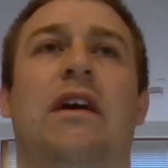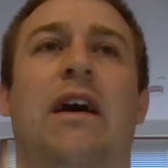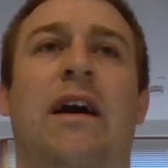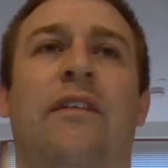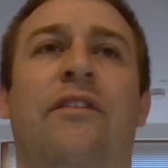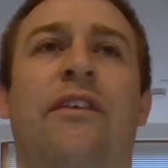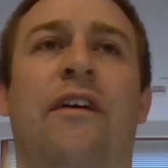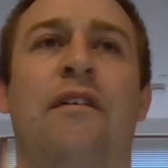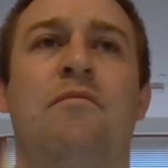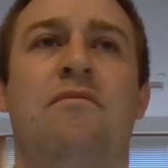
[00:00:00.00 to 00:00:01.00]
And
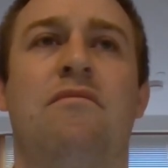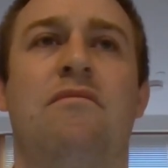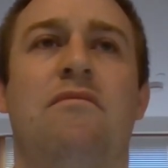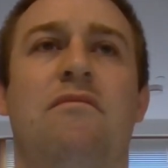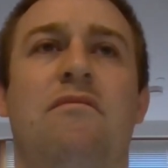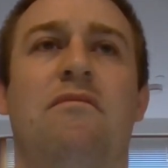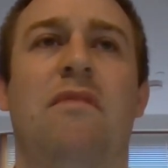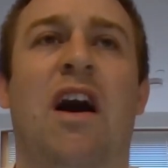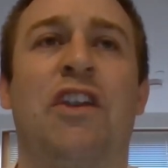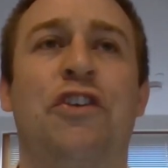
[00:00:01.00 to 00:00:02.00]

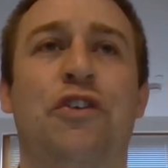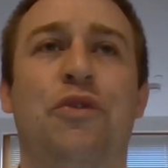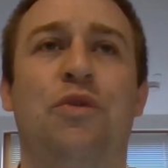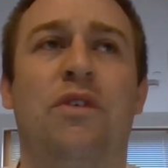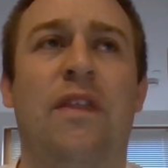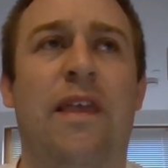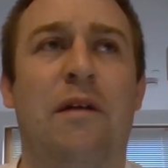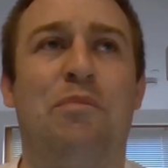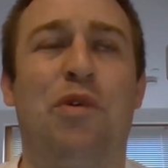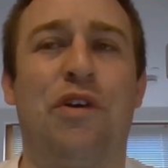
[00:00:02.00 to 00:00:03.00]
I knew at
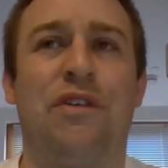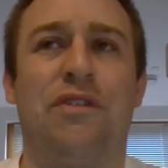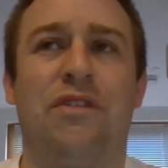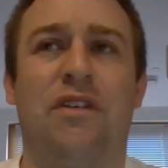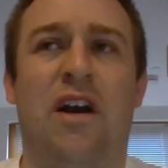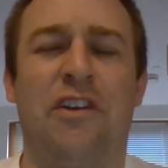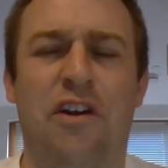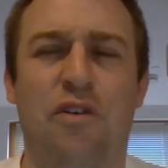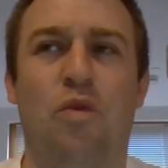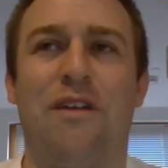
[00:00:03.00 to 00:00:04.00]
that point, I
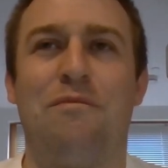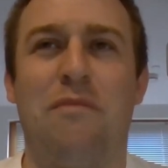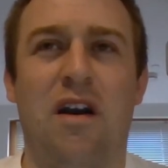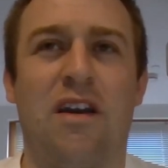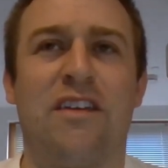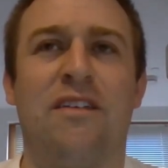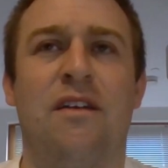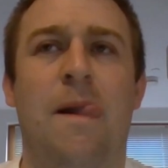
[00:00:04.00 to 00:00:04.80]
know when my